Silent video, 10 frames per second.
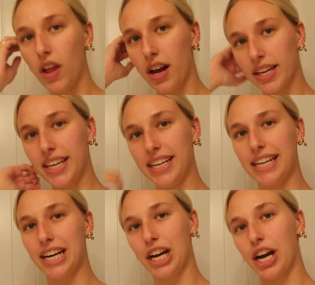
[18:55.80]
vlog
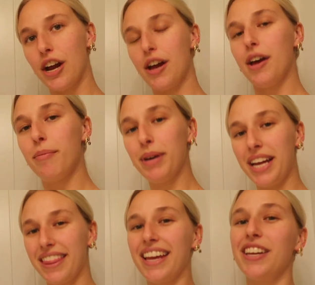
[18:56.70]
here.
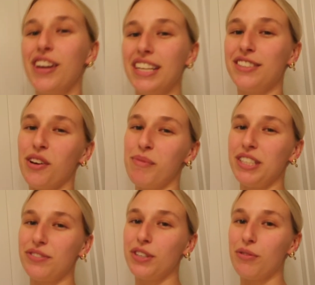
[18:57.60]
But thank you guys so
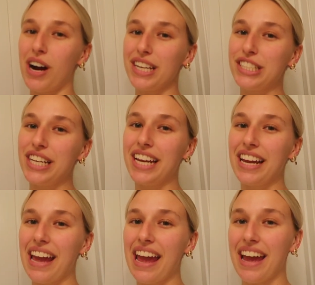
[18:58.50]
much for
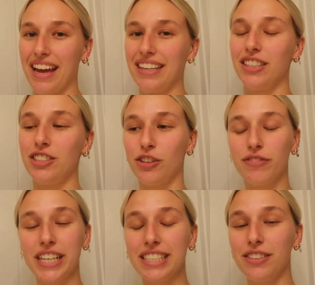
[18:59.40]
watching. And don't
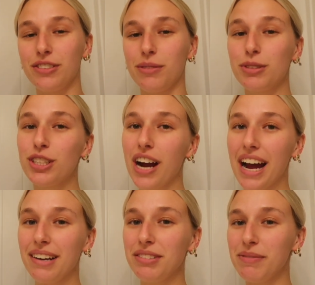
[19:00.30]
forget to
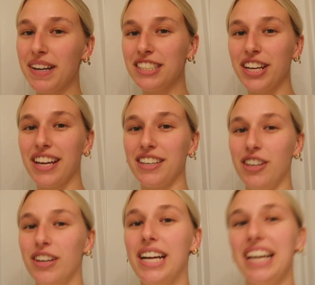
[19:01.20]
subscribe to my channel.